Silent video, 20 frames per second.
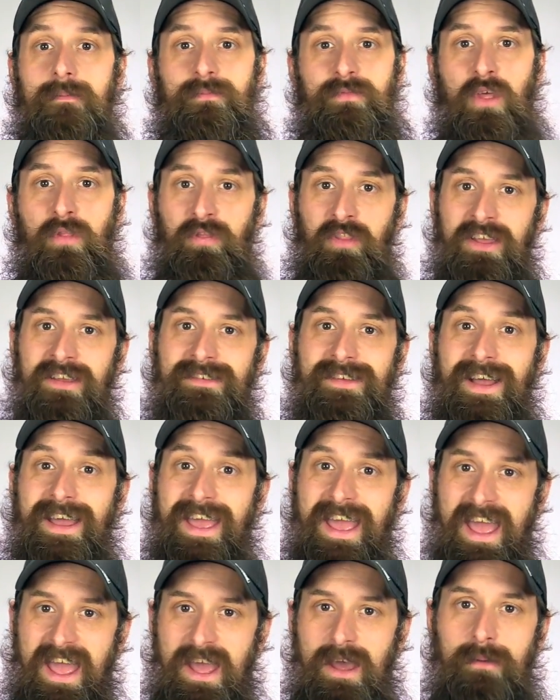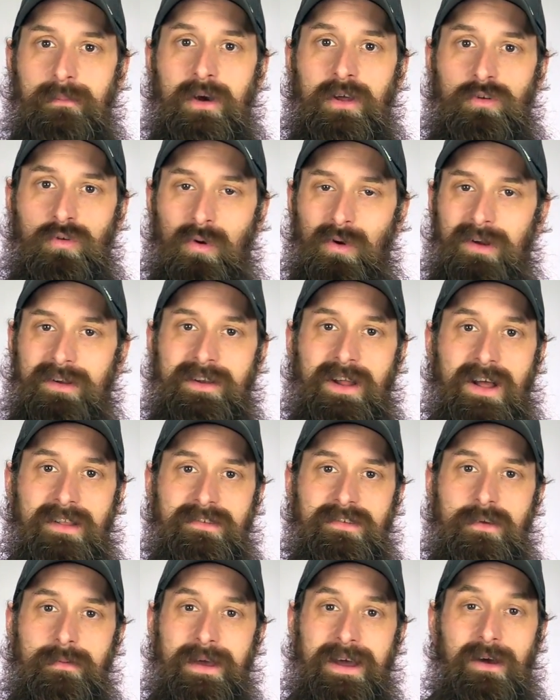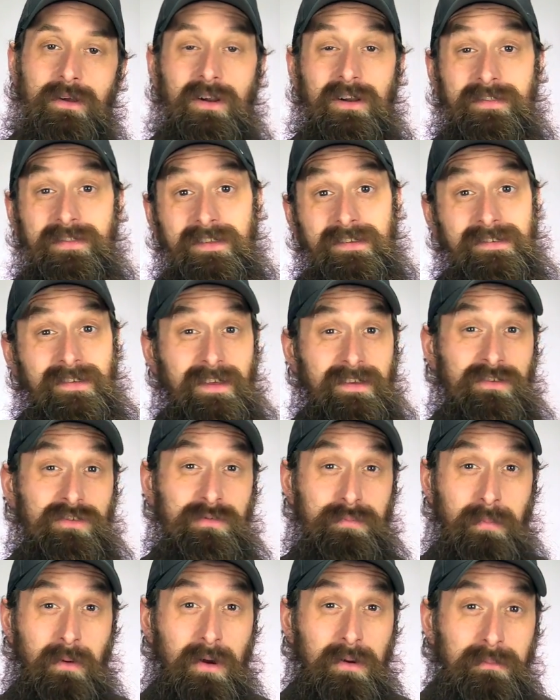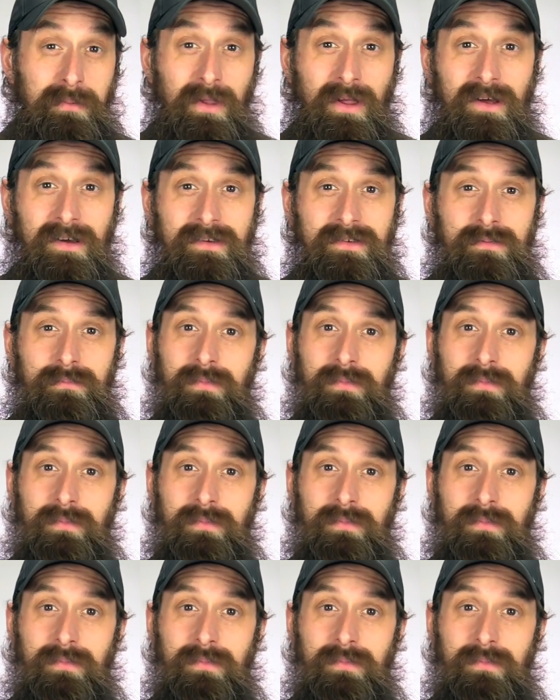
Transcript: The things I am a torque Nazi about are things like spark plugs,